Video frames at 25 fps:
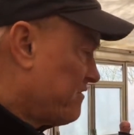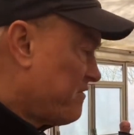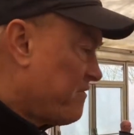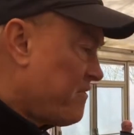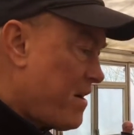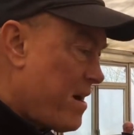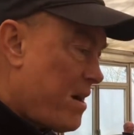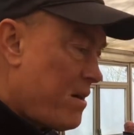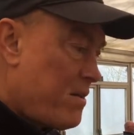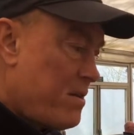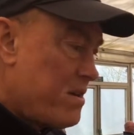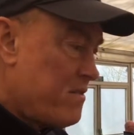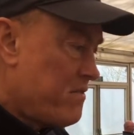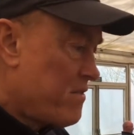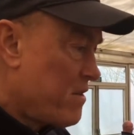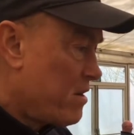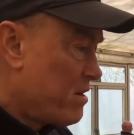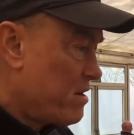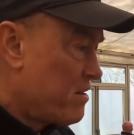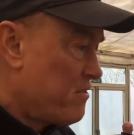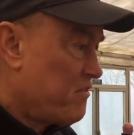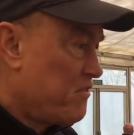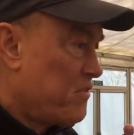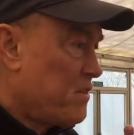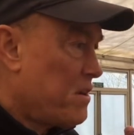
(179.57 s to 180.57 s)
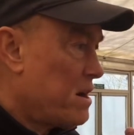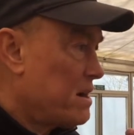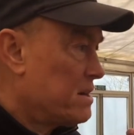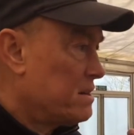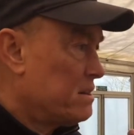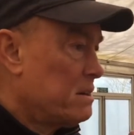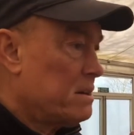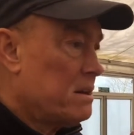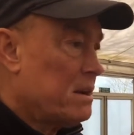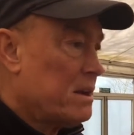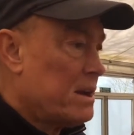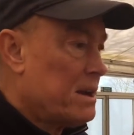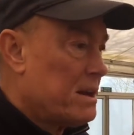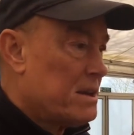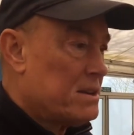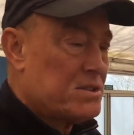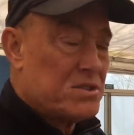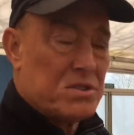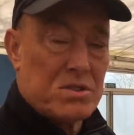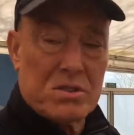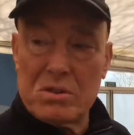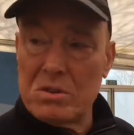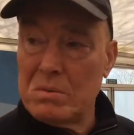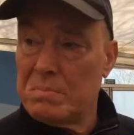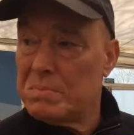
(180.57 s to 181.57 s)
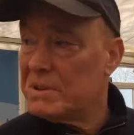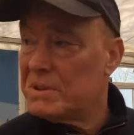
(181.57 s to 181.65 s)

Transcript: Very, very fine. You can get super